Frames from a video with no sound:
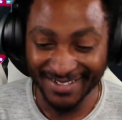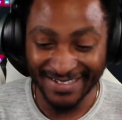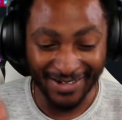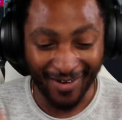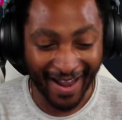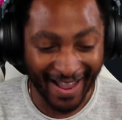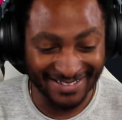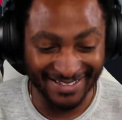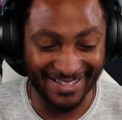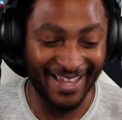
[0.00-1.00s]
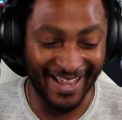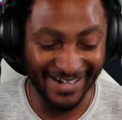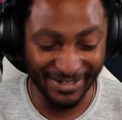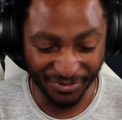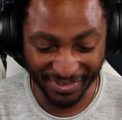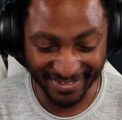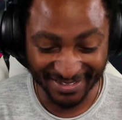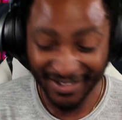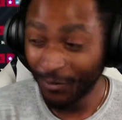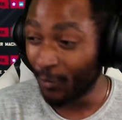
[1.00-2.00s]
No, I actually can't do this.
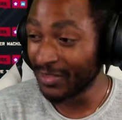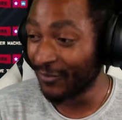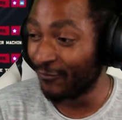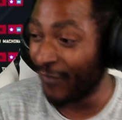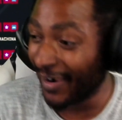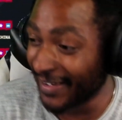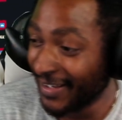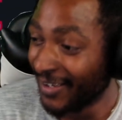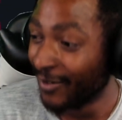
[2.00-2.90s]
What the fuck?